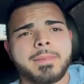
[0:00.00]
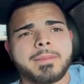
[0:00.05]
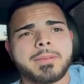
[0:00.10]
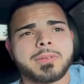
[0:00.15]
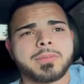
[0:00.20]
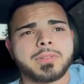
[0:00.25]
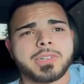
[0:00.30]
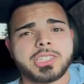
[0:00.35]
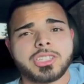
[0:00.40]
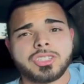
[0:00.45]

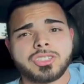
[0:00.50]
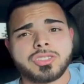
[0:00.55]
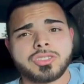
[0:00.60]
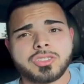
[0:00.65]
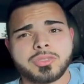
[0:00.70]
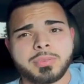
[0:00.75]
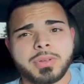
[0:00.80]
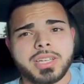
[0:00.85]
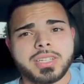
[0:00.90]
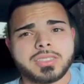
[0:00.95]
with the
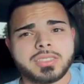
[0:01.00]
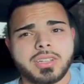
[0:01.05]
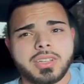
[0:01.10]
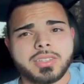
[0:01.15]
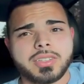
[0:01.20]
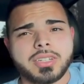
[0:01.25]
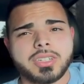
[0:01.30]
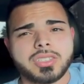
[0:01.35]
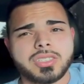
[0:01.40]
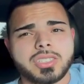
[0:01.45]
toothpaste on
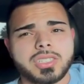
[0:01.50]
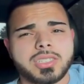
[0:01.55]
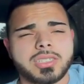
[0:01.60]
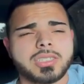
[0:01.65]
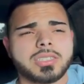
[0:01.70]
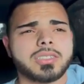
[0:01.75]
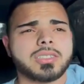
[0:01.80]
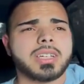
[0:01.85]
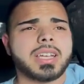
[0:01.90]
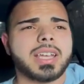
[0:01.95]
there
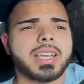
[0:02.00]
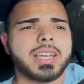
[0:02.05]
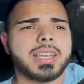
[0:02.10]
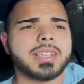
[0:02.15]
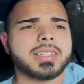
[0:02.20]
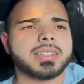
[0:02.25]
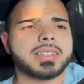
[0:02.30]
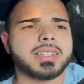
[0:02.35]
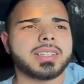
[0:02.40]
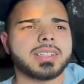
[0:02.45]
still.
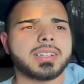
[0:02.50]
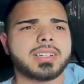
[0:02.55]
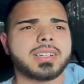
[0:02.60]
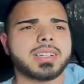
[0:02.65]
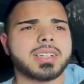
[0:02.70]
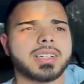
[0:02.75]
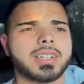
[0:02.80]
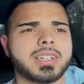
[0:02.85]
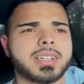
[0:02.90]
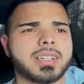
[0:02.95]
And then
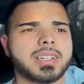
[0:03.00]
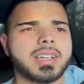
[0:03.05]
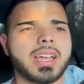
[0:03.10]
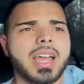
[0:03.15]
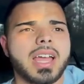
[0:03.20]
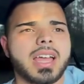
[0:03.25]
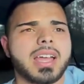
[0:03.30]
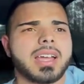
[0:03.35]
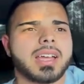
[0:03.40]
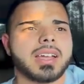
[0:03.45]

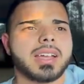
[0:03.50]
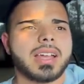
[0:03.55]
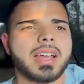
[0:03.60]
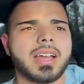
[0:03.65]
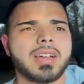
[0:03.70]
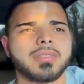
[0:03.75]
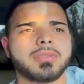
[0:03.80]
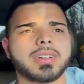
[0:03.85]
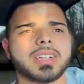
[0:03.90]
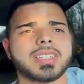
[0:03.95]

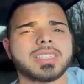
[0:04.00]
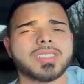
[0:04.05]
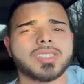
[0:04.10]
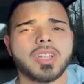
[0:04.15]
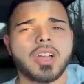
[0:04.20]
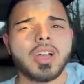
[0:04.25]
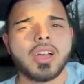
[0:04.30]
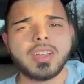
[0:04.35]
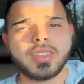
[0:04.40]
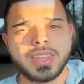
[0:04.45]
I rinsed
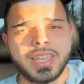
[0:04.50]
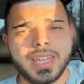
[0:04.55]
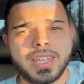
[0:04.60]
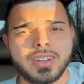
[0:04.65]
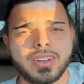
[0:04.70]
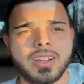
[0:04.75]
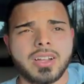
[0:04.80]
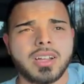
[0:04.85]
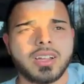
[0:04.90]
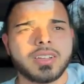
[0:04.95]
all that
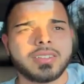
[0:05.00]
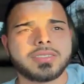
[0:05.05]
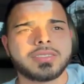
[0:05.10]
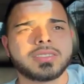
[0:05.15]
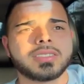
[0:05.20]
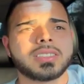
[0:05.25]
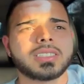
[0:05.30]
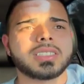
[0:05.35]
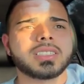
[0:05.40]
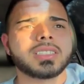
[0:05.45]
off.
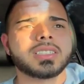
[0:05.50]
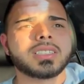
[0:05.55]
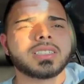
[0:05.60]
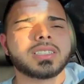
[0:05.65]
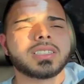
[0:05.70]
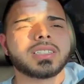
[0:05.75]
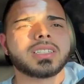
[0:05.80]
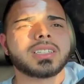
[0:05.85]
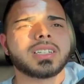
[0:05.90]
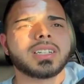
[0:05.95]

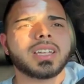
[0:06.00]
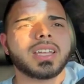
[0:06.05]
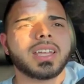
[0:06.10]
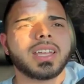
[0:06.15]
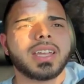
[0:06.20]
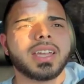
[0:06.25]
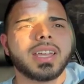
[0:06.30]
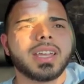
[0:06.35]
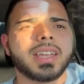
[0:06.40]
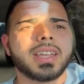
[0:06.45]

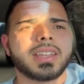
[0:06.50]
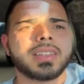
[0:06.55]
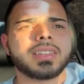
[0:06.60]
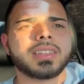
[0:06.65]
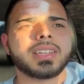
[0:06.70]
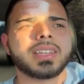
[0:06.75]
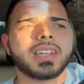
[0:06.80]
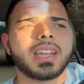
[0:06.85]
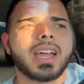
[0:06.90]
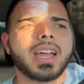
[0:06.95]
And
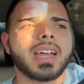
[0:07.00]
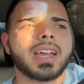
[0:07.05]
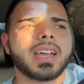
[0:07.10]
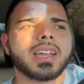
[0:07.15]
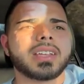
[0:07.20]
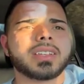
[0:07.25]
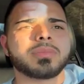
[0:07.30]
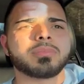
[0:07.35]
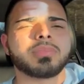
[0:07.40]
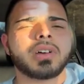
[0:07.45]
then
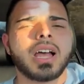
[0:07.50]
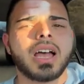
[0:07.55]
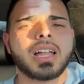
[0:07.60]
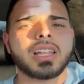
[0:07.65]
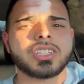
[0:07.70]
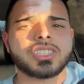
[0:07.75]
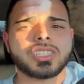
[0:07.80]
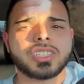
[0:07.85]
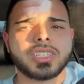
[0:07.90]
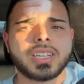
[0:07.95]
I
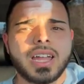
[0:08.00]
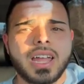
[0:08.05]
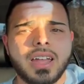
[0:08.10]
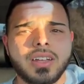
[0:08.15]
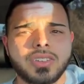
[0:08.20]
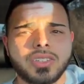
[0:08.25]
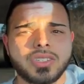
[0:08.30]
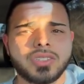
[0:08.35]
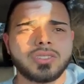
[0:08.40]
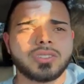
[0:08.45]
polished it
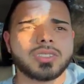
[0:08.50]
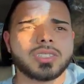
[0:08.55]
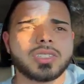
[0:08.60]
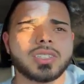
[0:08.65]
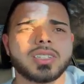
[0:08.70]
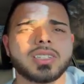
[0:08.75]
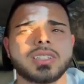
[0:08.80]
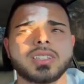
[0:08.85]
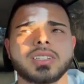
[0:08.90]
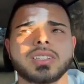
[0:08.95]
out
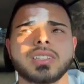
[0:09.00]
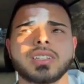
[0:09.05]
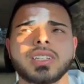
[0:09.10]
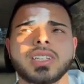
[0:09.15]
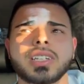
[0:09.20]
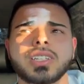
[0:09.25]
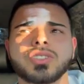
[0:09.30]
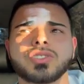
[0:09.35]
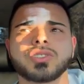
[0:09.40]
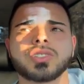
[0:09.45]
using
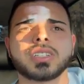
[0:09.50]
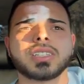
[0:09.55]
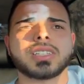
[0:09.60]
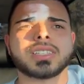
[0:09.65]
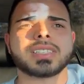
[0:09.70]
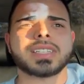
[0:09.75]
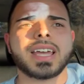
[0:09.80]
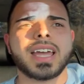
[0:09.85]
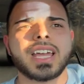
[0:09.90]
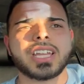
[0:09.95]
a drill
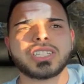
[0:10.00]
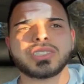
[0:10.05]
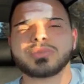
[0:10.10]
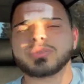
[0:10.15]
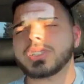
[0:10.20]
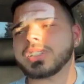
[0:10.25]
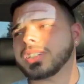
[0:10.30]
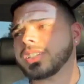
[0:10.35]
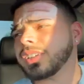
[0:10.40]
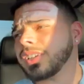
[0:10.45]

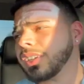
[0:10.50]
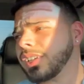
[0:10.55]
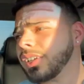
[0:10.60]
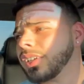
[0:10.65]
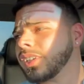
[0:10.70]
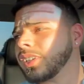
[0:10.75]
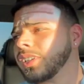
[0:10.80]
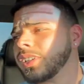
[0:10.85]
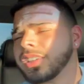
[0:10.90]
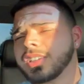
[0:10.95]

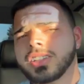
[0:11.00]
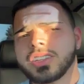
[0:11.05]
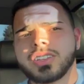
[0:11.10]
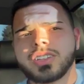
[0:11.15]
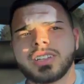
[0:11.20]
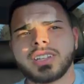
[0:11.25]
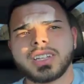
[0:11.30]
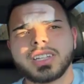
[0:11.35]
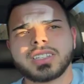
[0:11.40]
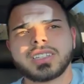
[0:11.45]
attachment. You
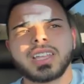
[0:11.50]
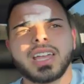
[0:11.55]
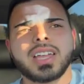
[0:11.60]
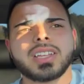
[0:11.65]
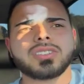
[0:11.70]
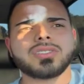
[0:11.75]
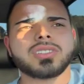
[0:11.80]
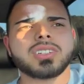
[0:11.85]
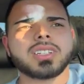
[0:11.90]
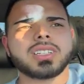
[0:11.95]
can get
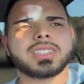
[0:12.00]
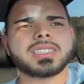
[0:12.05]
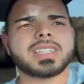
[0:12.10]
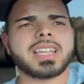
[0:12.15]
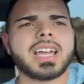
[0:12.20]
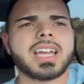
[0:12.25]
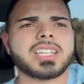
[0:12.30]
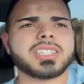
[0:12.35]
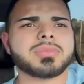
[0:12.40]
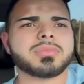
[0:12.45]
that drill
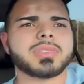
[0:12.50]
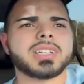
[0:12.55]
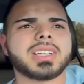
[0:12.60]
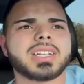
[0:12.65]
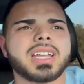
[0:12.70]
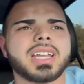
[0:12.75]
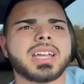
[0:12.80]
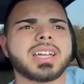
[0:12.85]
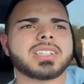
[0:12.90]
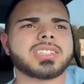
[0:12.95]

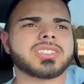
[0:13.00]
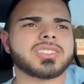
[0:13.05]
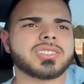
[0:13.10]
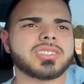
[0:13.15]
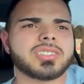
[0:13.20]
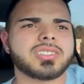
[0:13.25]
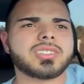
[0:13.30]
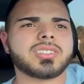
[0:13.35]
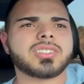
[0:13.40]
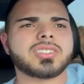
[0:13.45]
attachment at
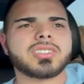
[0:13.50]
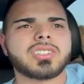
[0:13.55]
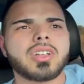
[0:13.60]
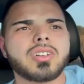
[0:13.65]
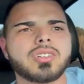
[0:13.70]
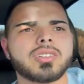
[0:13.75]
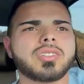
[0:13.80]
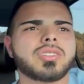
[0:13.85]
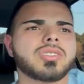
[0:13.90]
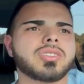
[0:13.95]
your
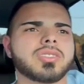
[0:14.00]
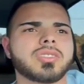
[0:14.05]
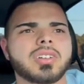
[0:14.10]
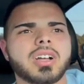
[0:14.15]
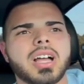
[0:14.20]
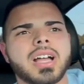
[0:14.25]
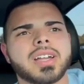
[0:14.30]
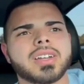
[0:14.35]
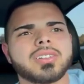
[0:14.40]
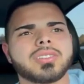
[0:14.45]
local
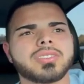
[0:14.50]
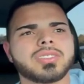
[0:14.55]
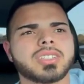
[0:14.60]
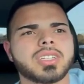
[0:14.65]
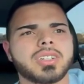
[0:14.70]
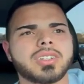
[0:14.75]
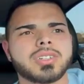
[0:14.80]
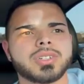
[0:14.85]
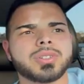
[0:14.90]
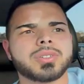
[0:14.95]

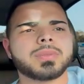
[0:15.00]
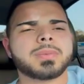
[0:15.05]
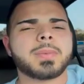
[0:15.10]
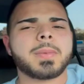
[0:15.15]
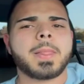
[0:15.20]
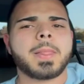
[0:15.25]
AutoZone.